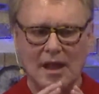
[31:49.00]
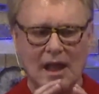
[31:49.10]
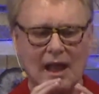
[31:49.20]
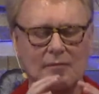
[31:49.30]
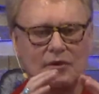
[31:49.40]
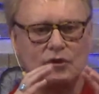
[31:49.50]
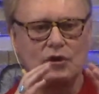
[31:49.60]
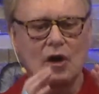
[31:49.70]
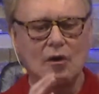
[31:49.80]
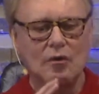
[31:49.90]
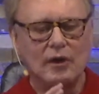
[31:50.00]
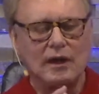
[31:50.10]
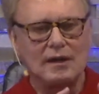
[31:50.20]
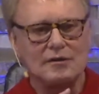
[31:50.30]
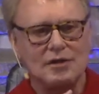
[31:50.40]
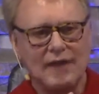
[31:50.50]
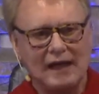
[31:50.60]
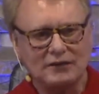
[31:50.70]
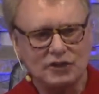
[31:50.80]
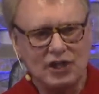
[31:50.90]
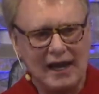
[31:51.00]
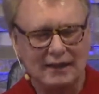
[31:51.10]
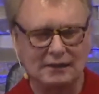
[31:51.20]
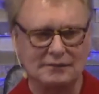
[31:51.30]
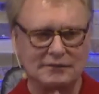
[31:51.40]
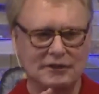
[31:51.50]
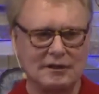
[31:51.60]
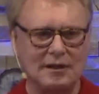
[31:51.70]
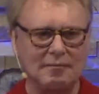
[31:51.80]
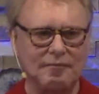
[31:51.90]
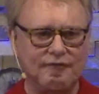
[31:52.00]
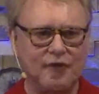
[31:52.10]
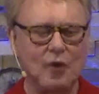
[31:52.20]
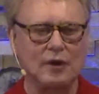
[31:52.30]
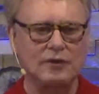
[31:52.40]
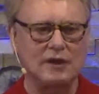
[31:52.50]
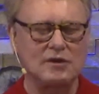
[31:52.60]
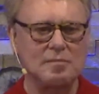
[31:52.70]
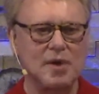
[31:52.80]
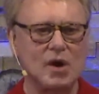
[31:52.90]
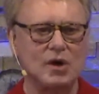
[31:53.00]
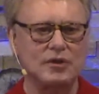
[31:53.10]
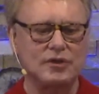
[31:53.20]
And when you go into that channel to come forth into birth,